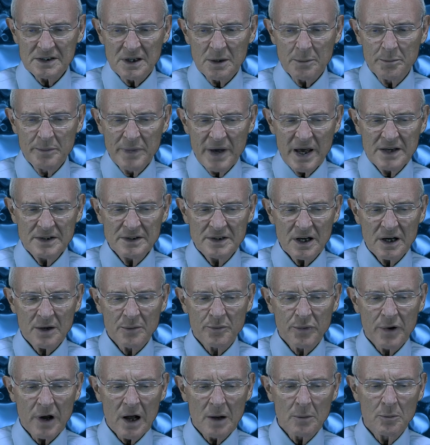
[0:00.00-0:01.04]
the basic
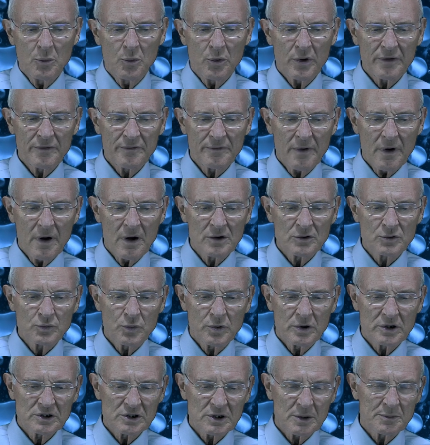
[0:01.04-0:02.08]
problem with false
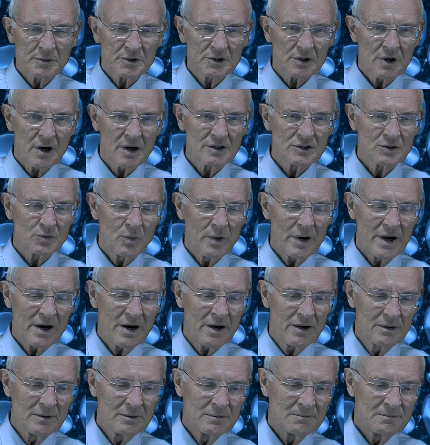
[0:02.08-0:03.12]
worship starts where?